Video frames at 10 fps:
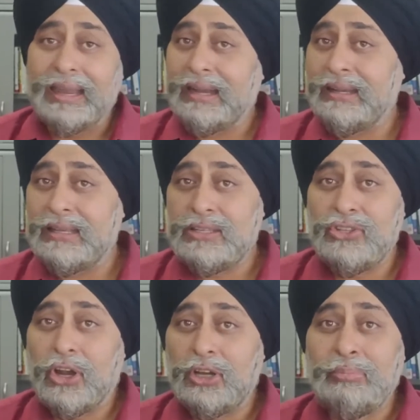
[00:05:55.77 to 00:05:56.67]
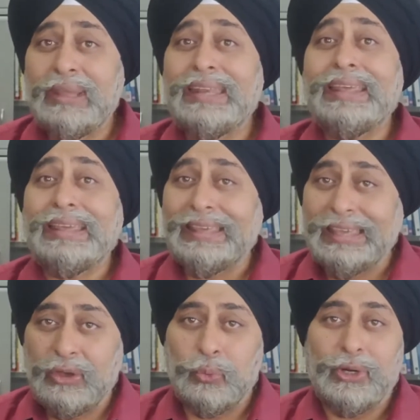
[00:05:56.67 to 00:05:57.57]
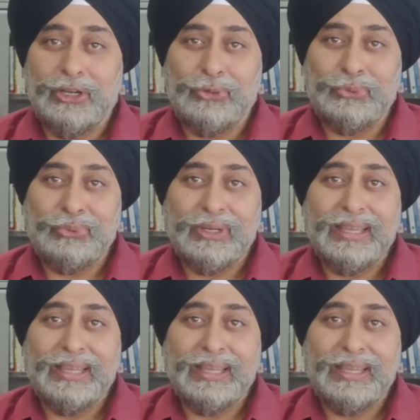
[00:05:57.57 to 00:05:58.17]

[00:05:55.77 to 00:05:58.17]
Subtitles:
It does not mean equal to,